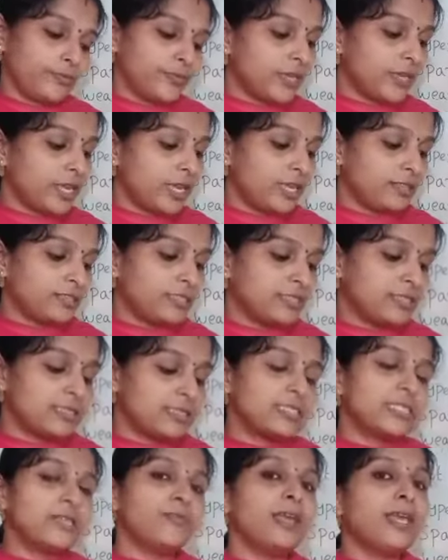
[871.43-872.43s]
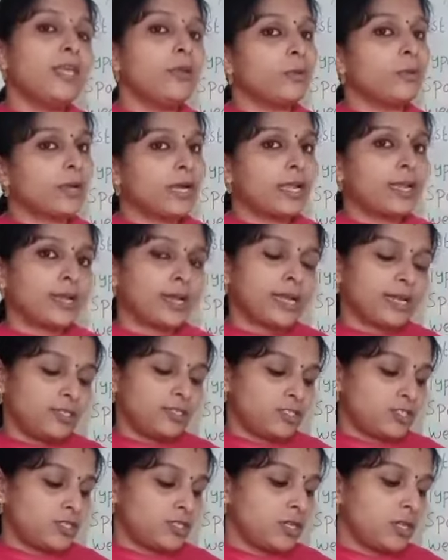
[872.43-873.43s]
Okay, this is the way you can
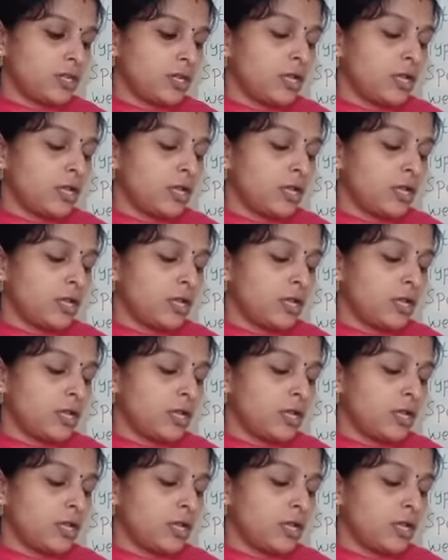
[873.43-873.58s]
write.